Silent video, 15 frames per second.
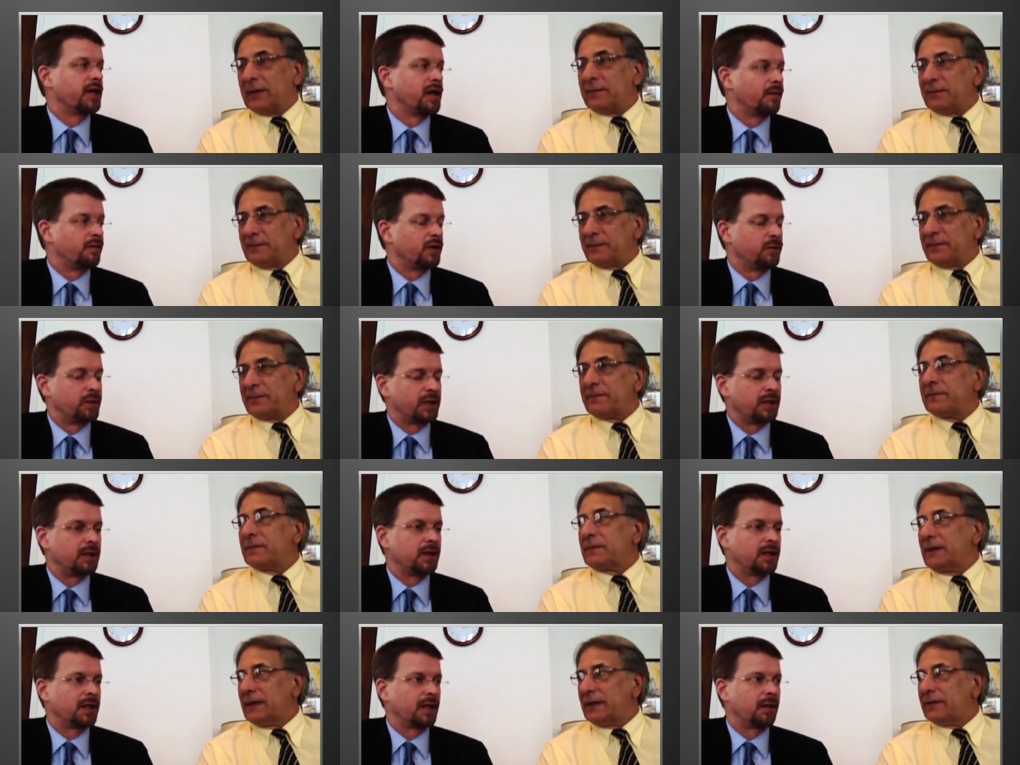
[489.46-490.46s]
Speaker 1: and
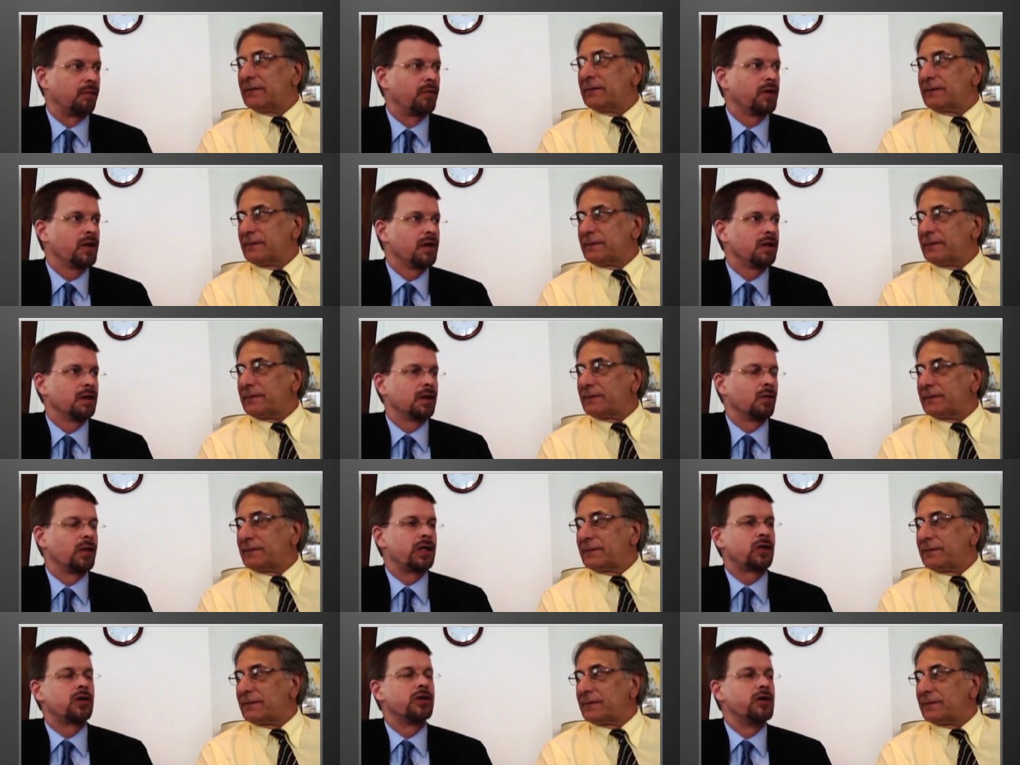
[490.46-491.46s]
MVP. Um, you know,
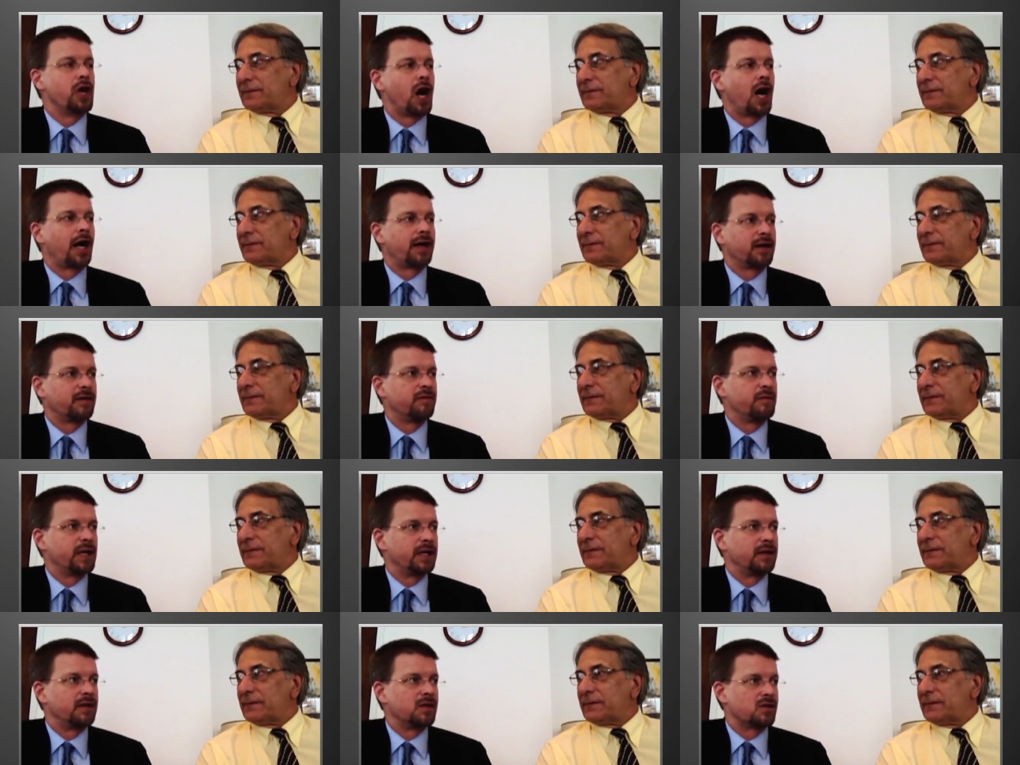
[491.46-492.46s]
we could not have
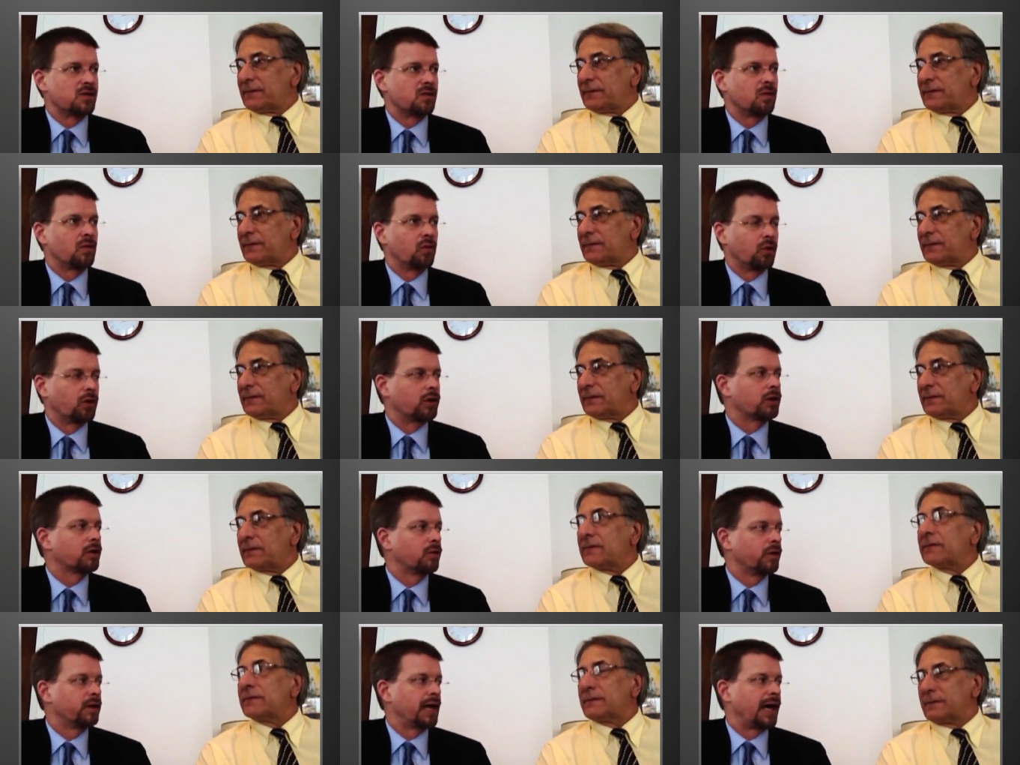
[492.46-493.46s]
made this
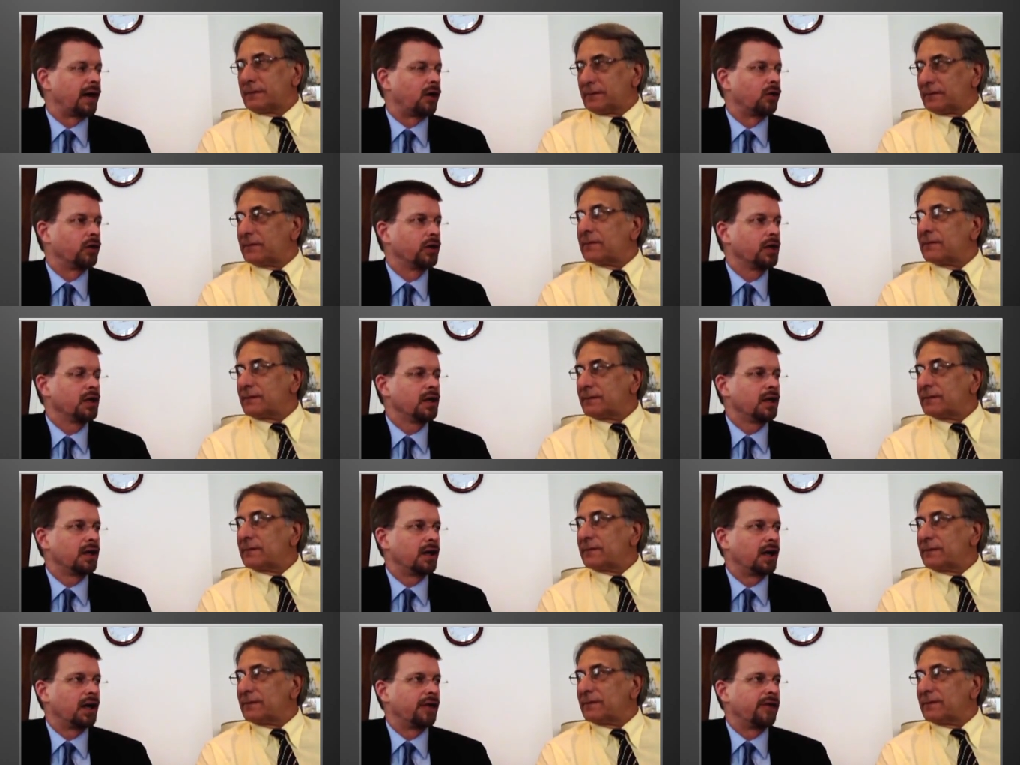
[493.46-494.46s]
work without
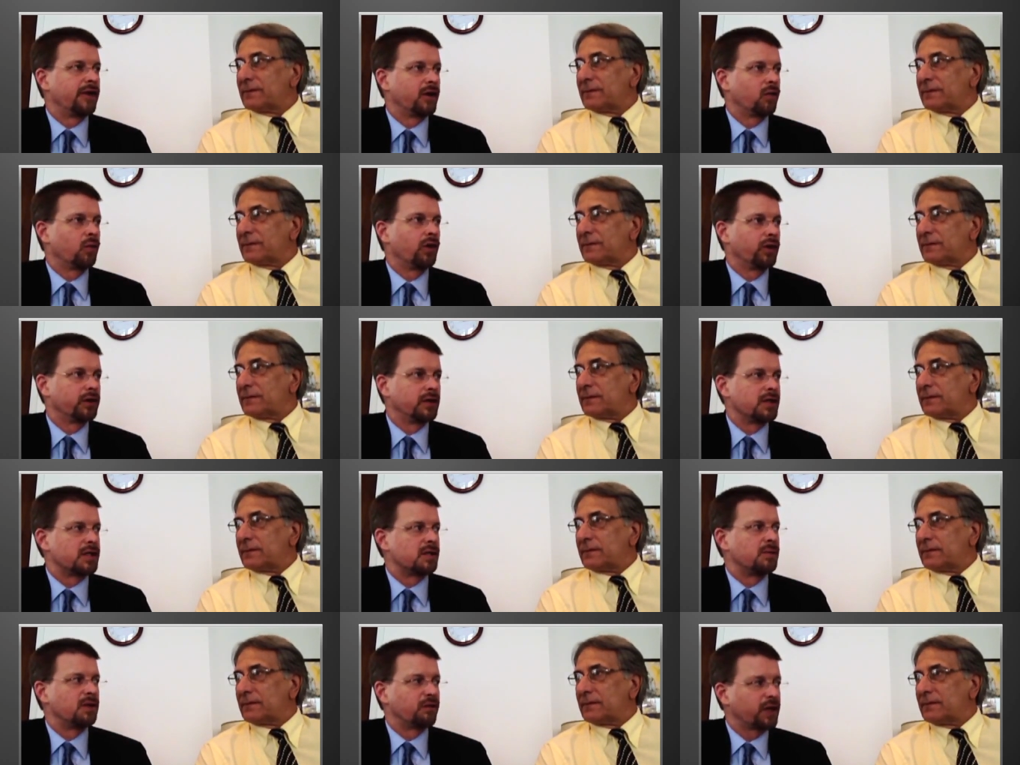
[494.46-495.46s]
uh, their
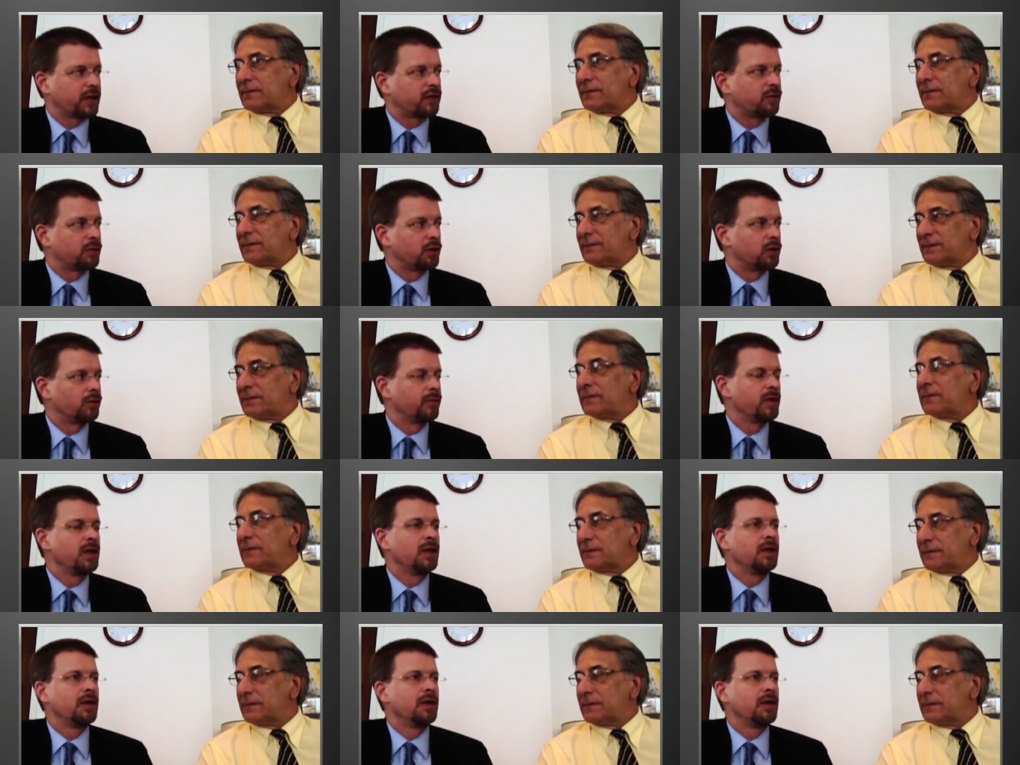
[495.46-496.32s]
willingness to be flexible